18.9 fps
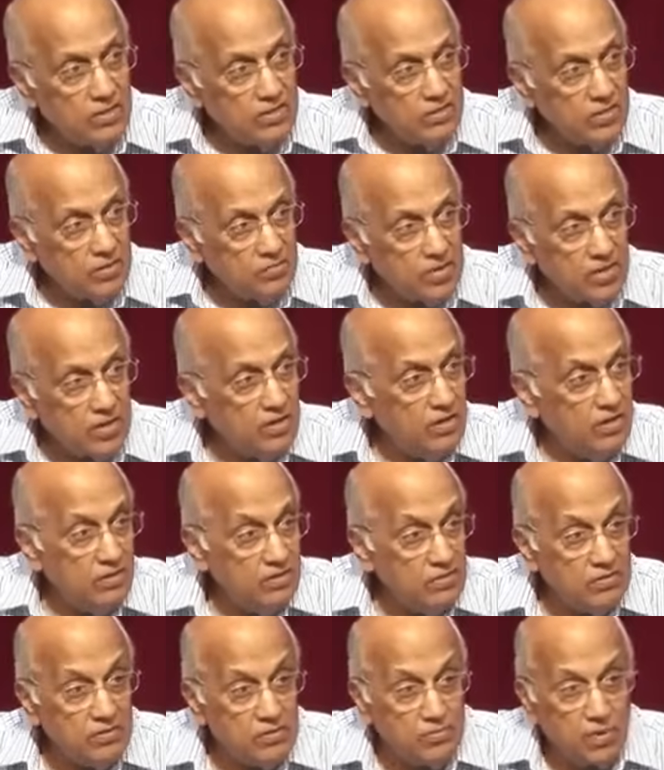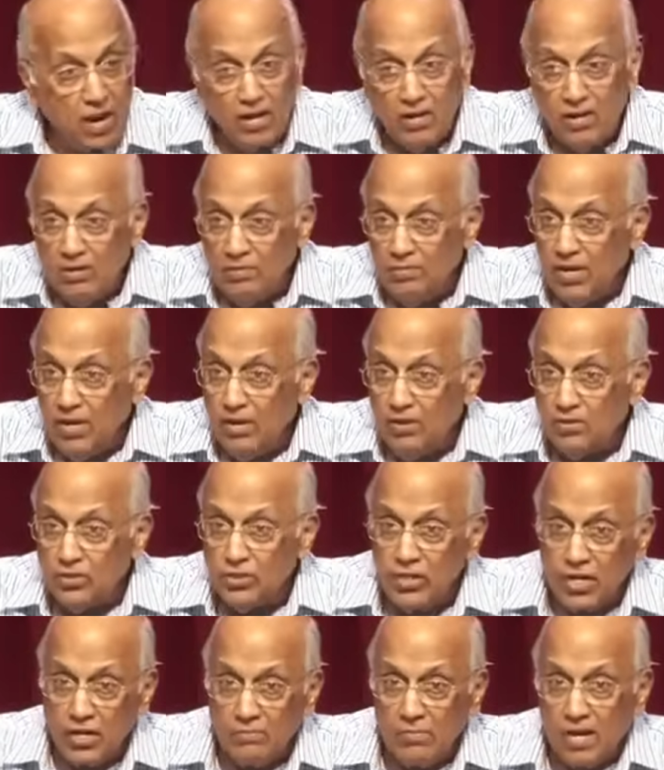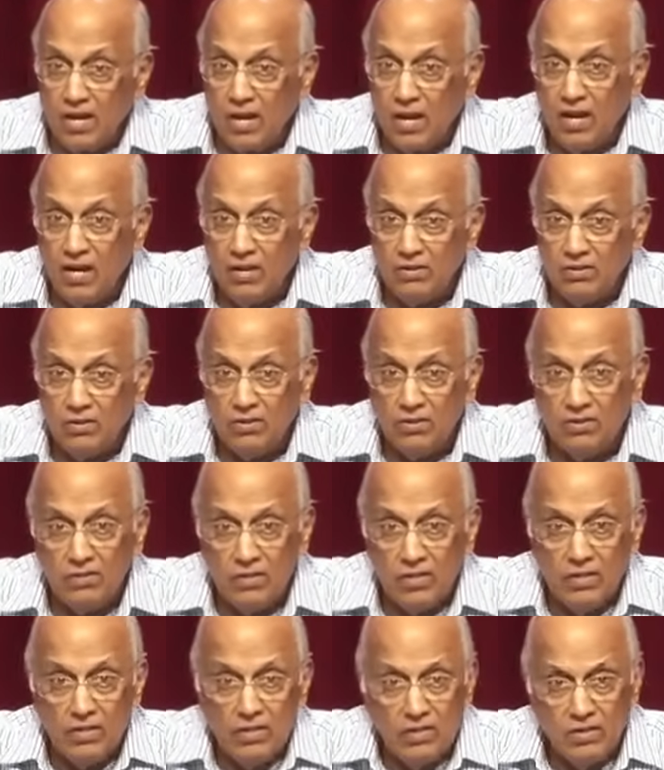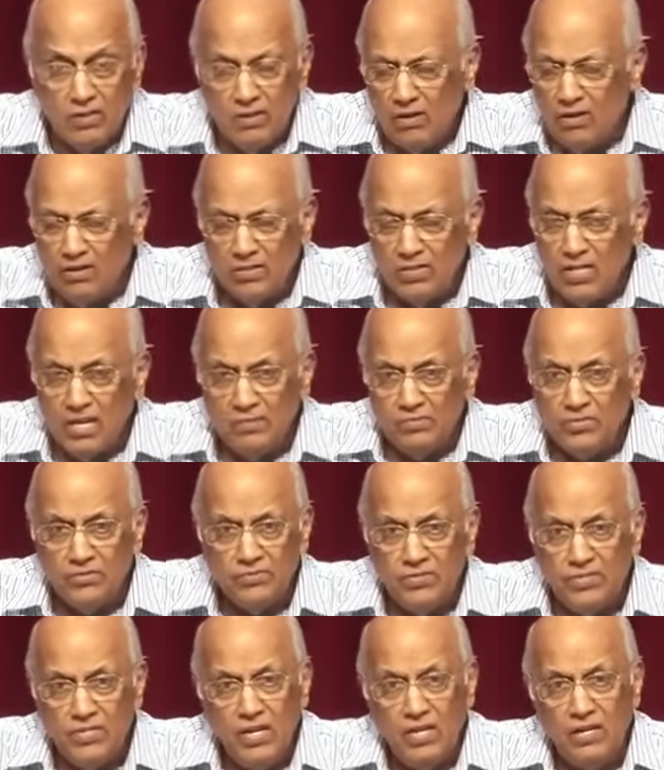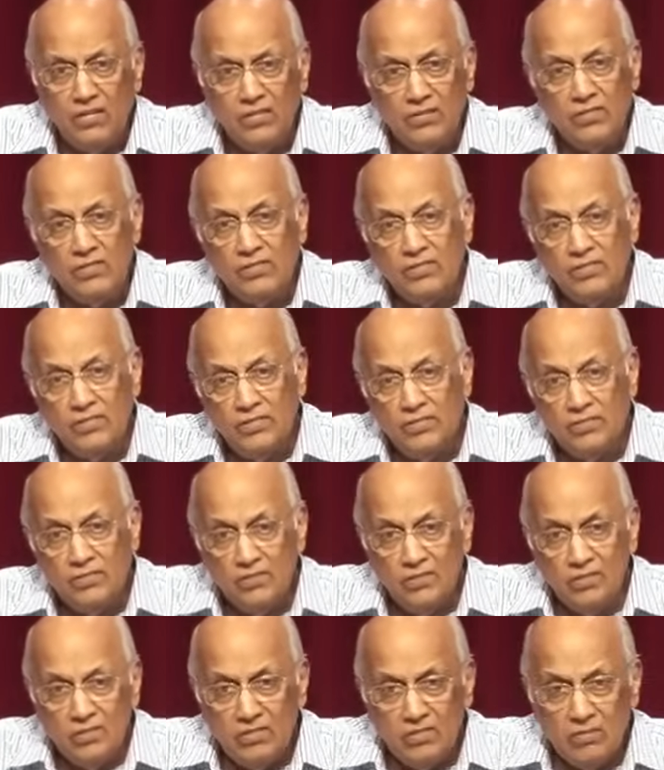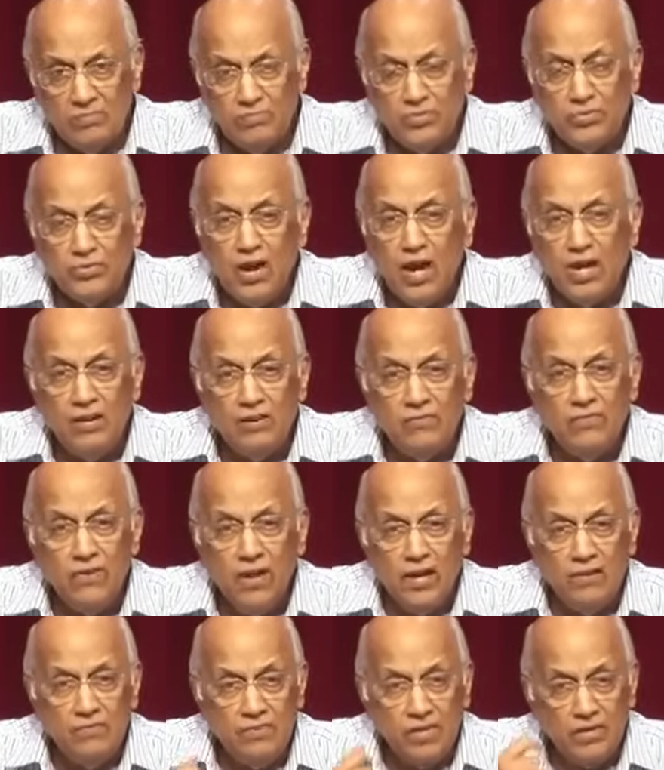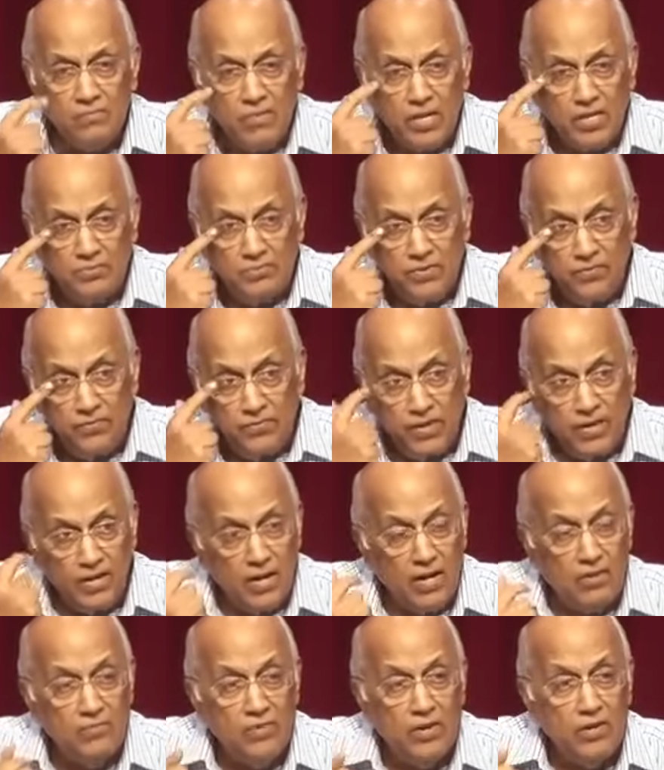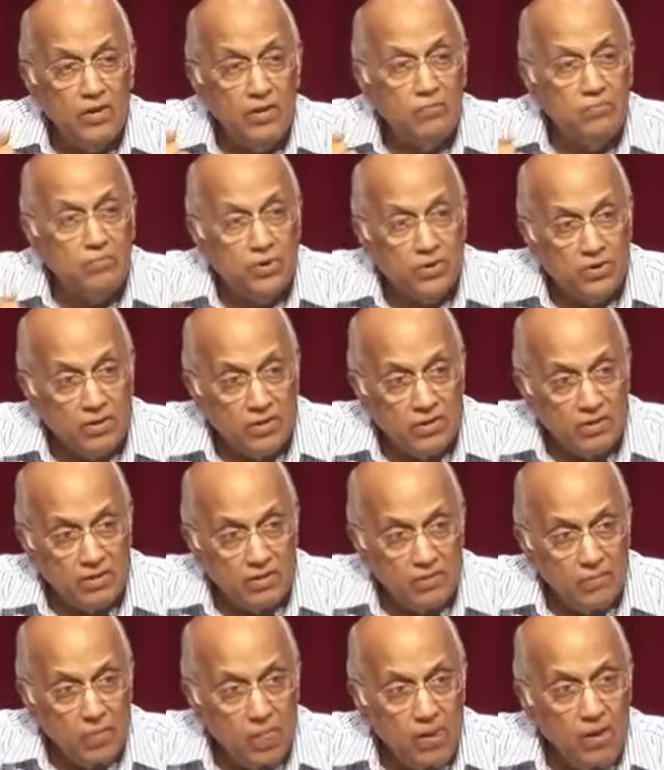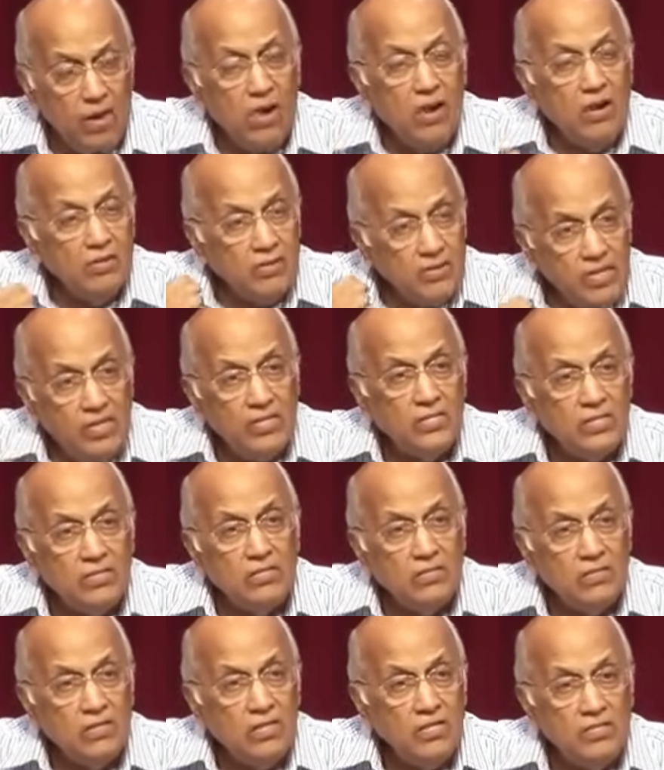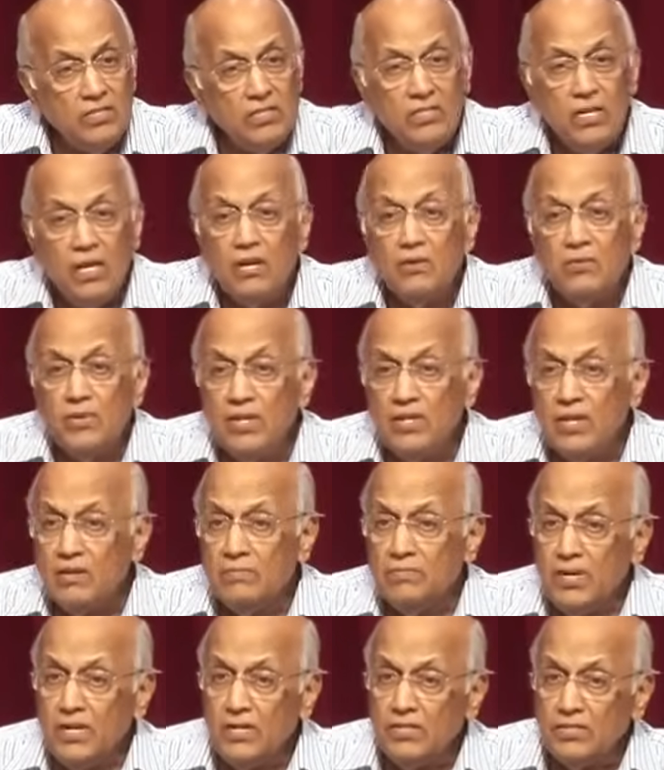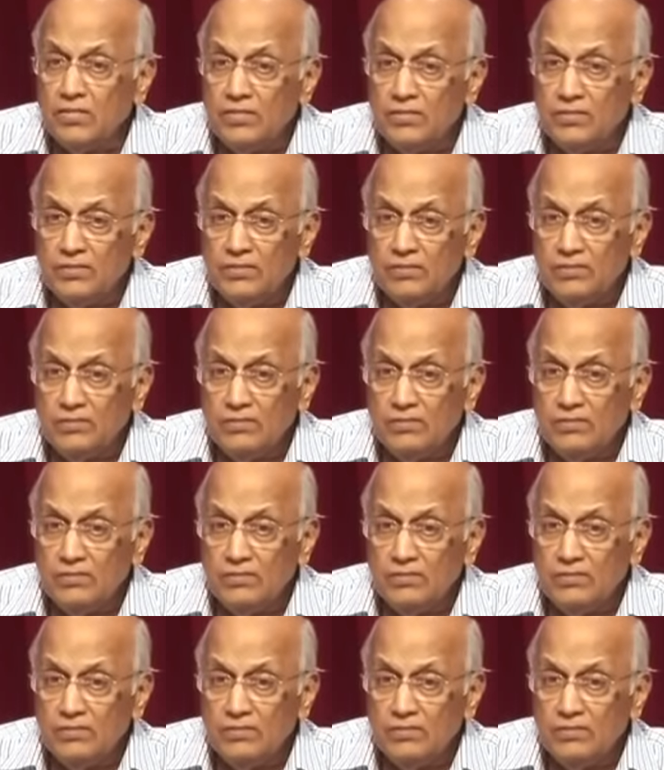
somebody didn't smile at me or shake my hand, or all types of things. The pride of life that makes me feel I'm very important. These are the things that take away that peace.